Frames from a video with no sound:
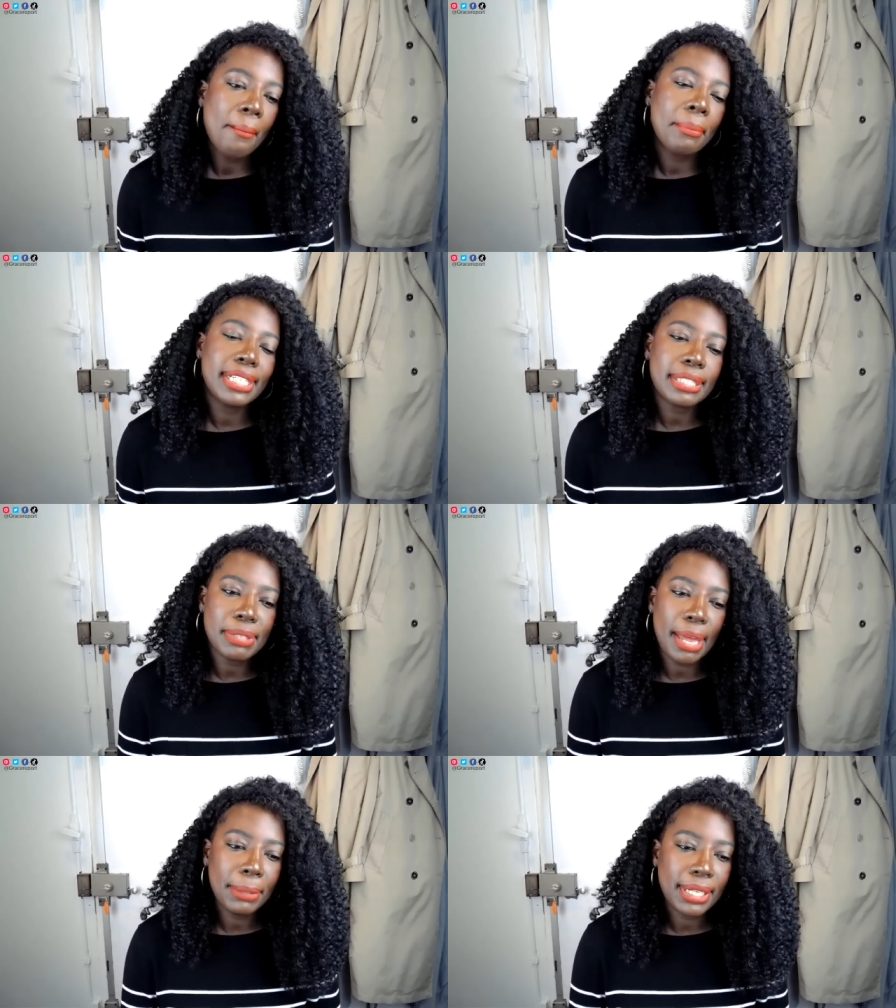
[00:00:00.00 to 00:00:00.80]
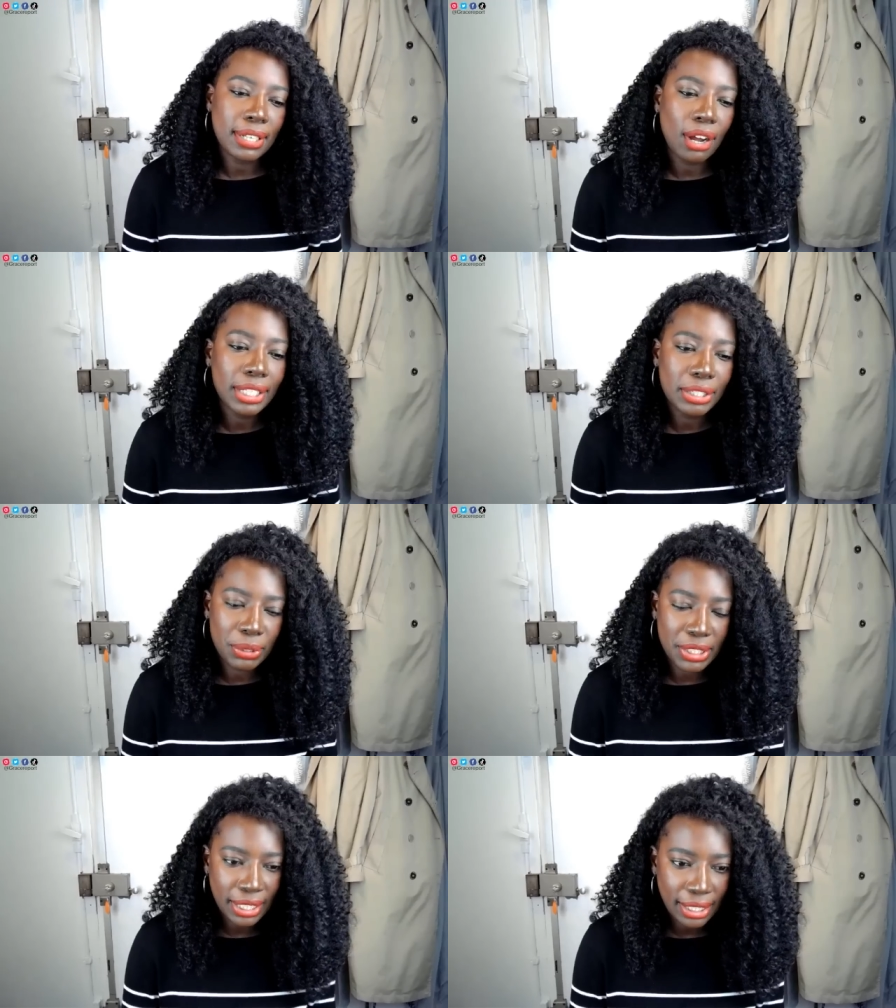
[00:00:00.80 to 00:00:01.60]
But he's upset because Colleen
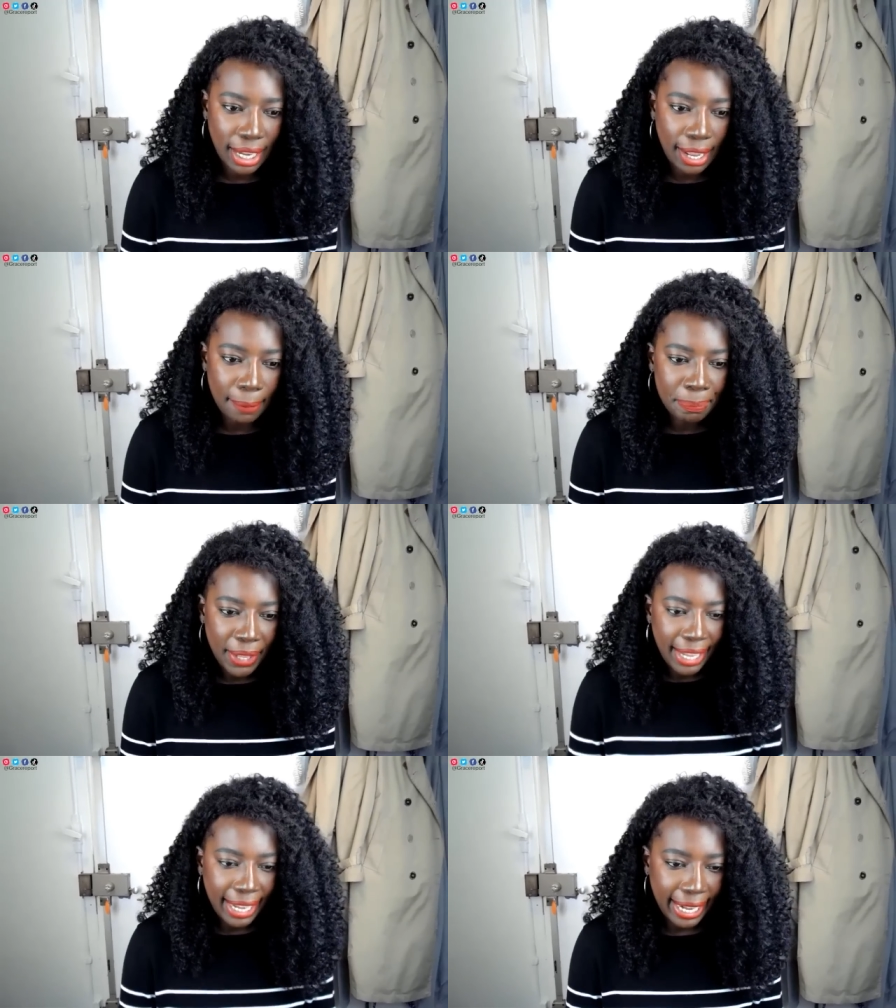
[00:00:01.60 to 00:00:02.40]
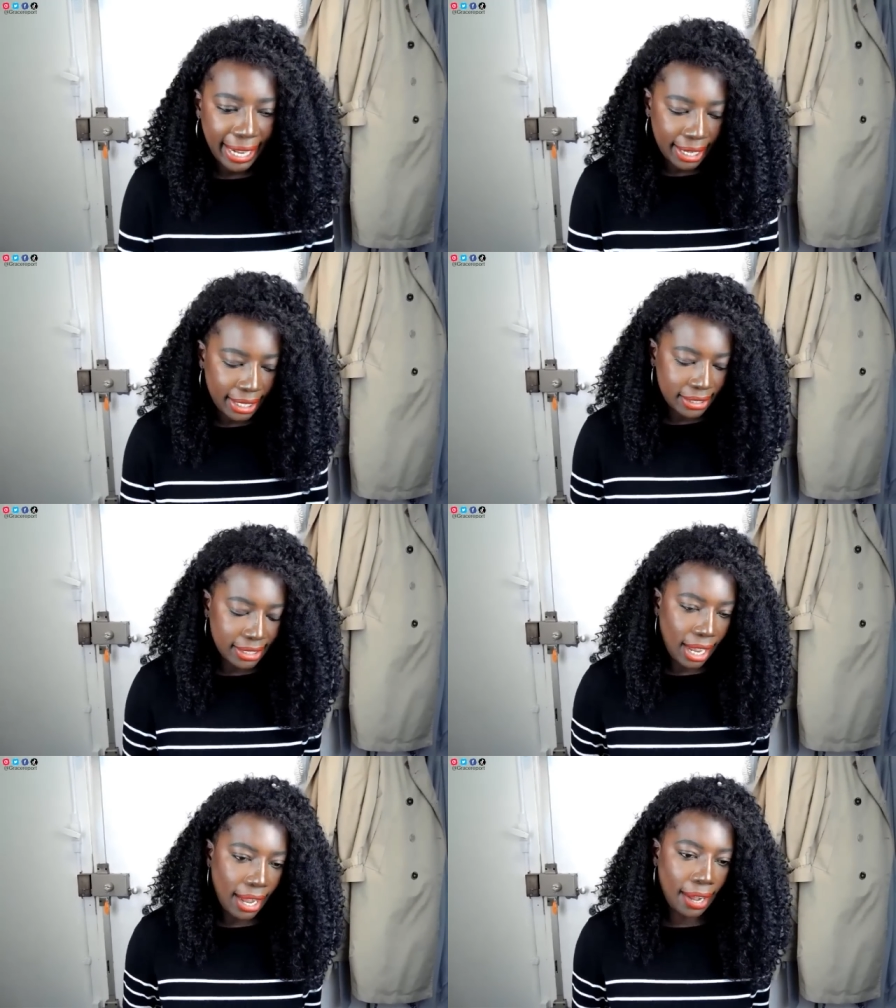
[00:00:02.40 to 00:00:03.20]
went to the club and
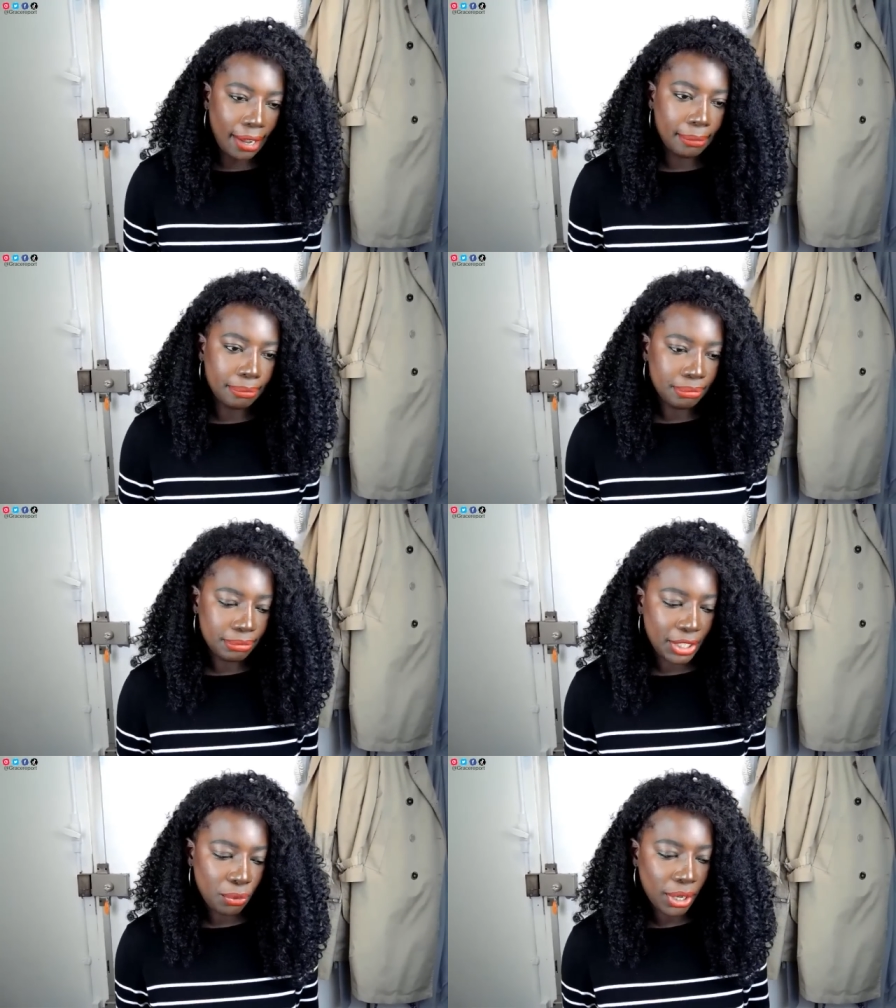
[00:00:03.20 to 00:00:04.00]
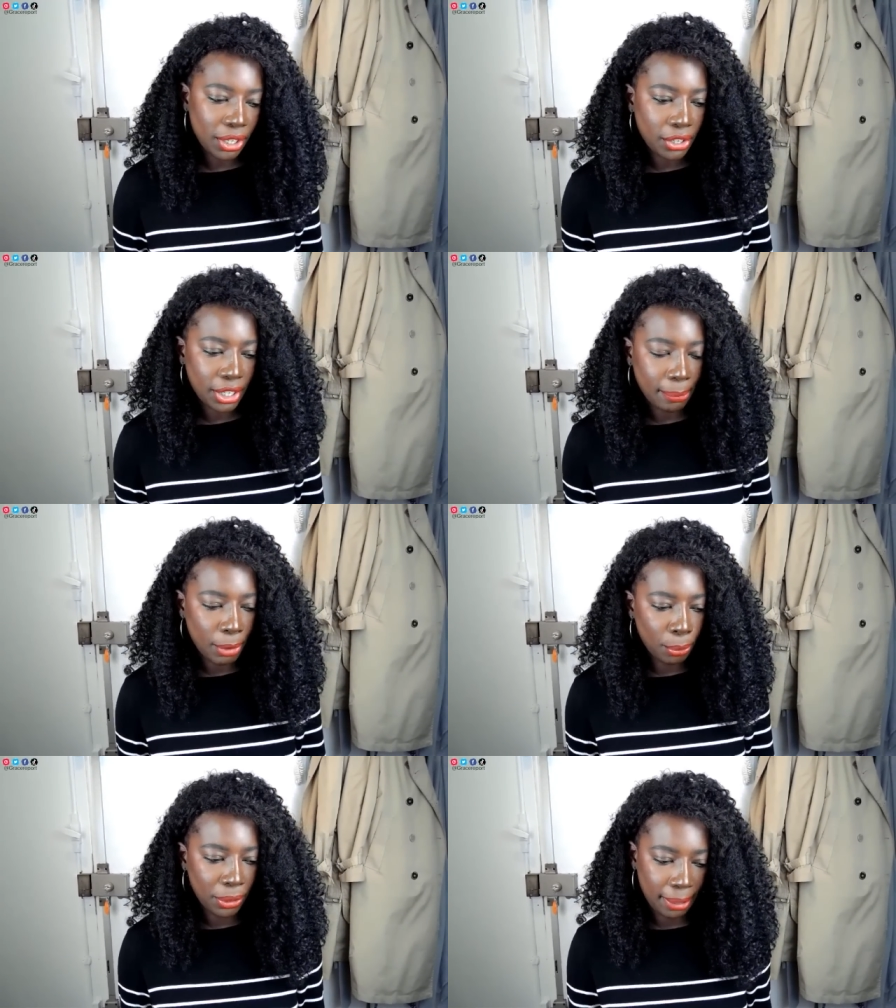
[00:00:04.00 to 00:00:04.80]
um, he wanted her to come
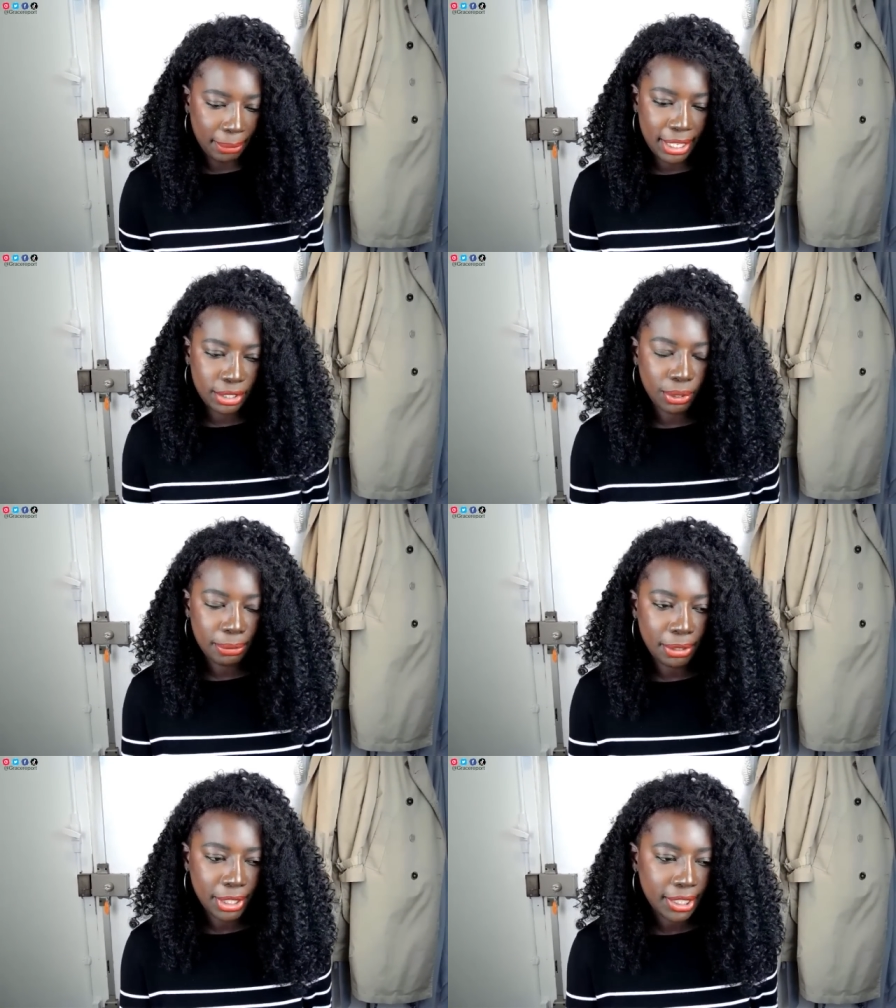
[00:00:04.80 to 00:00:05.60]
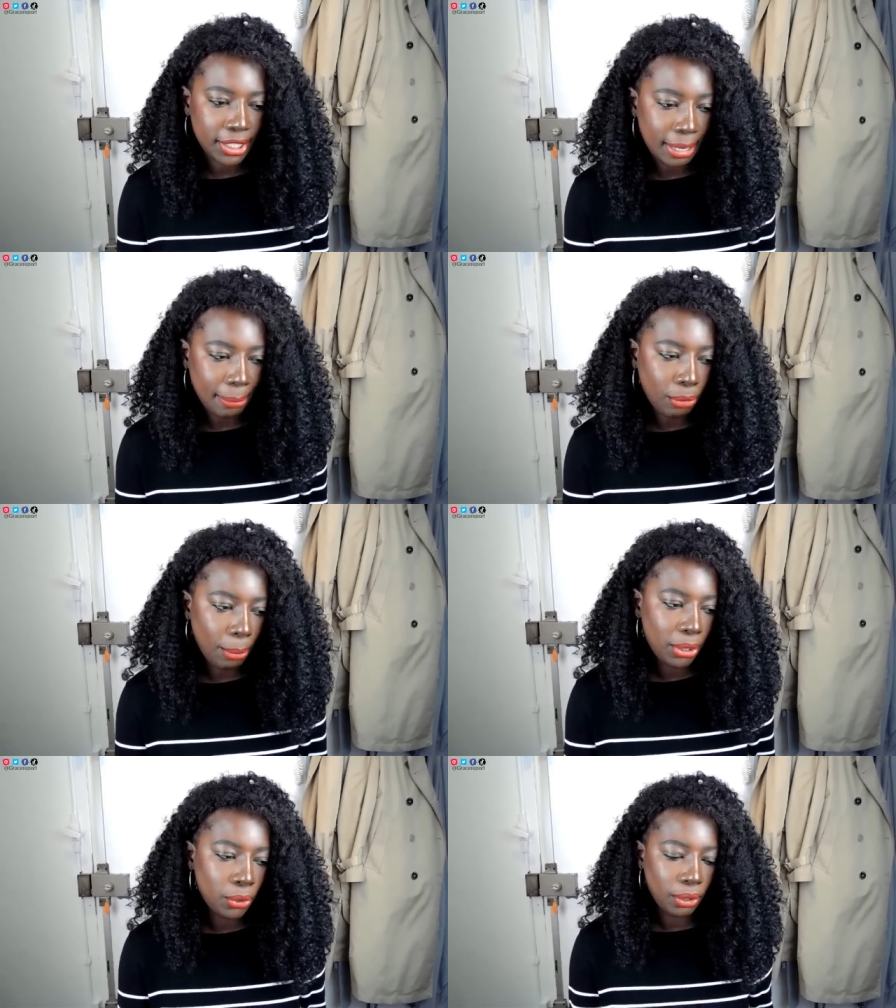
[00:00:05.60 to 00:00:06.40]
home with him. He doesn't want to marry the type of
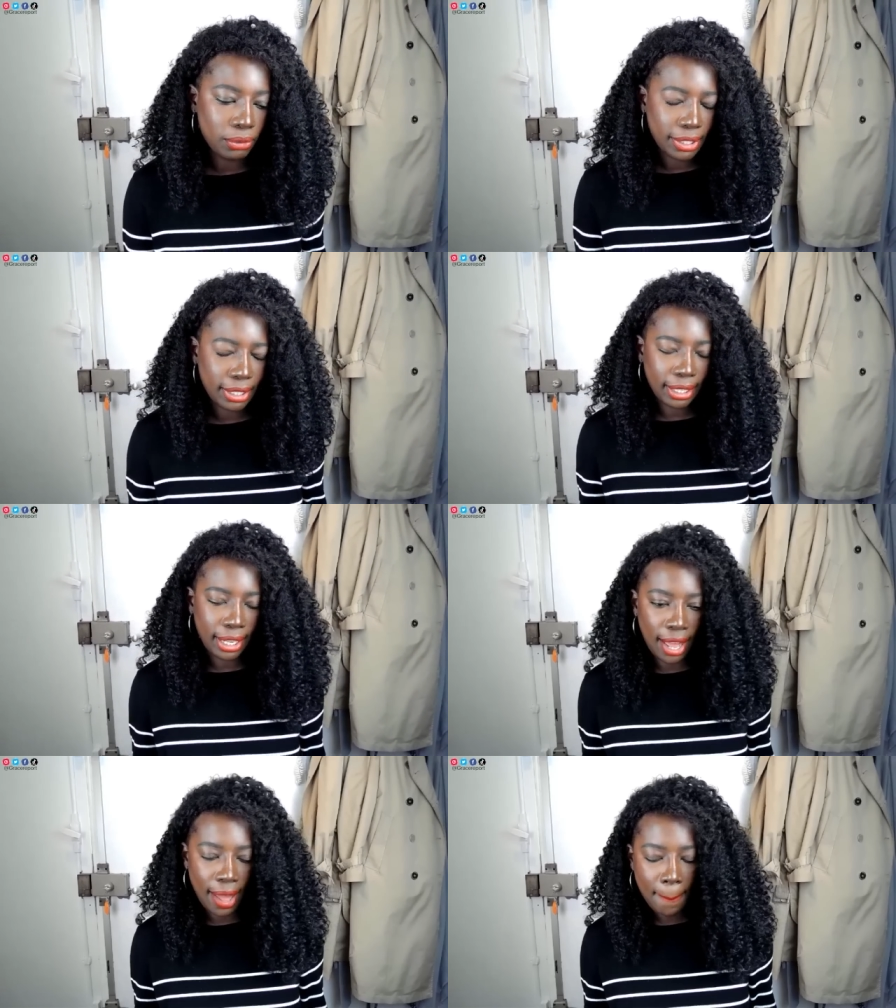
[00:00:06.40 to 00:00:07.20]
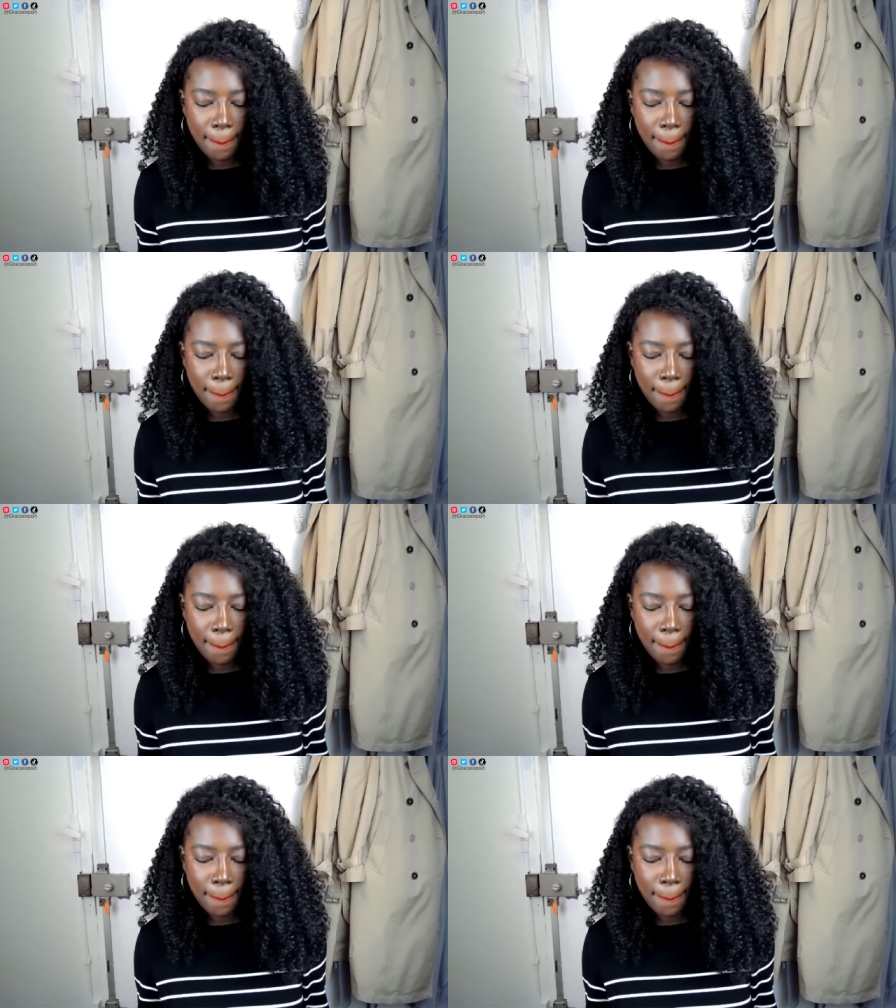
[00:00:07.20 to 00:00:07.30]
woman who goes to the club